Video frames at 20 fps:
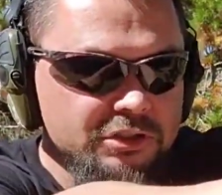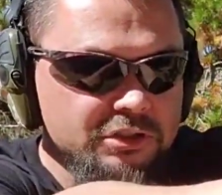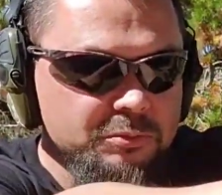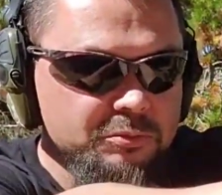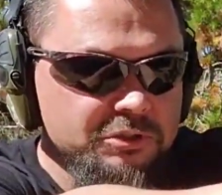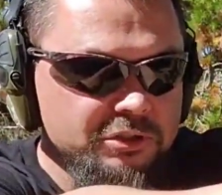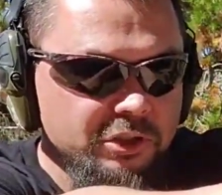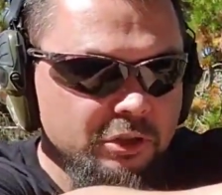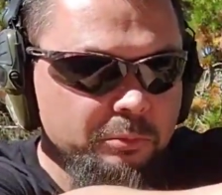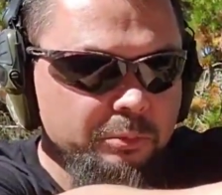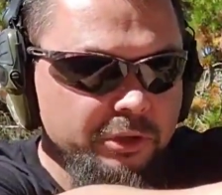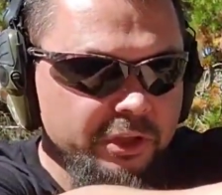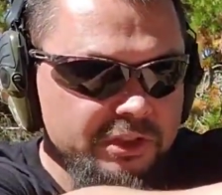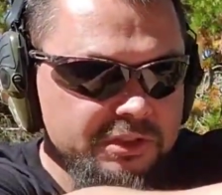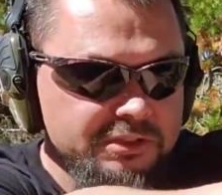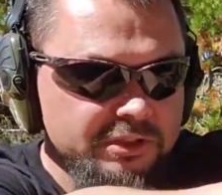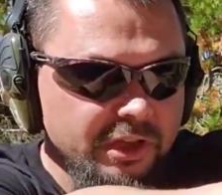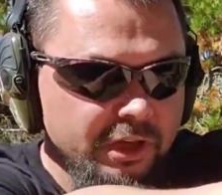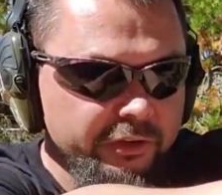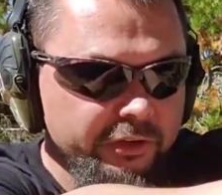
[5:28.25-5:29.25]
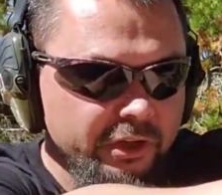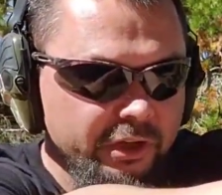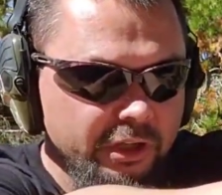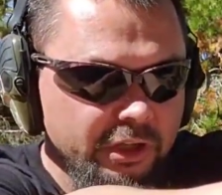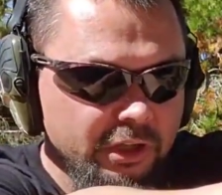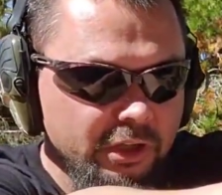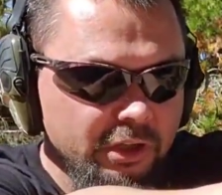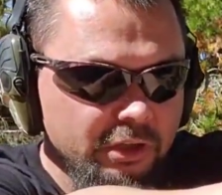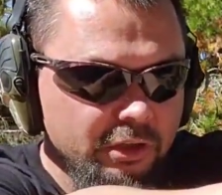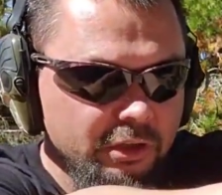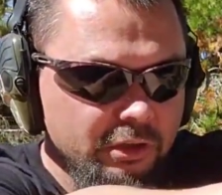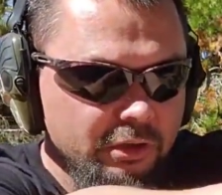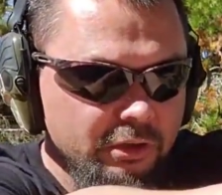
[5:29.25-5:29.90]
some steel plates down there again.